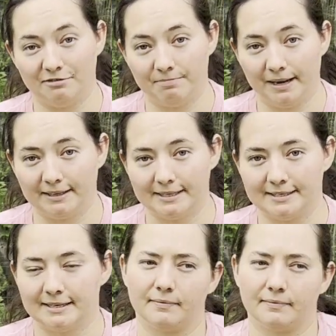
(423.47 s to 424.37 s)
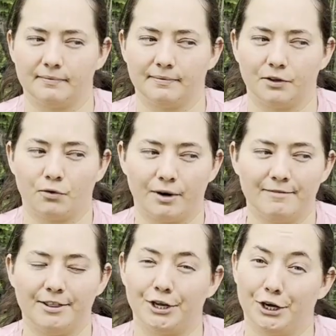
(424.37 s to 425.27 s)
pellets or even
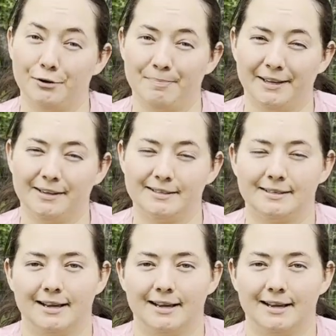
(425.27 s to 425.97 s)
the goat pellets.